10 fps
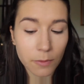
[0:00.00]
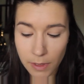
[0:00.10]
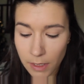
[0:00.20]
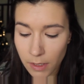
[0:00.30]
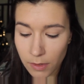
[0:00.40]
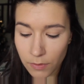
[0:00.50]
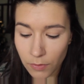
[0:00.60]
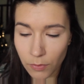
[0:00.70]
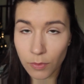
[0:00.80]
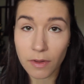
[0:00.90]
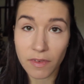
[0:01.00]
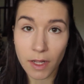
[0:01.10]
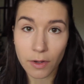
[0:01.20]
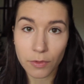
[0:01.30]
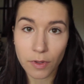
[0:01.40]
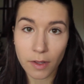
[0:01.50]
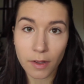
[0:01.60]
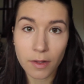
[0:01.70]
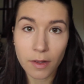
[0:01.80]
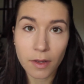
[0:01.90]
we need to even out the
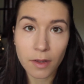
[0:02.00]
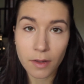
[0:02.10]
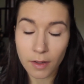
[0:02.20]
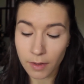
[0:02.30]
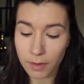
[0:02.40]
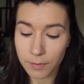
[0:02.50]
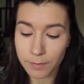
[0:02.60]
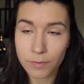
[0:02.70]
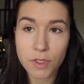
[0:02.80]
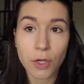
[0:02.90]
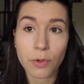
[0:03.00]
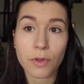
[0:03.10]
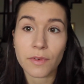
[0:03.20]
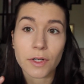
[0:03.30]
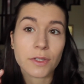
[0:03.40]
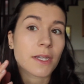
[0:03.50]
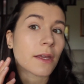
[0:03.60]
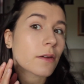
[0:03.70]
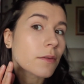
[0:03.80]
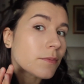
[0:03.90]
tone of our skin.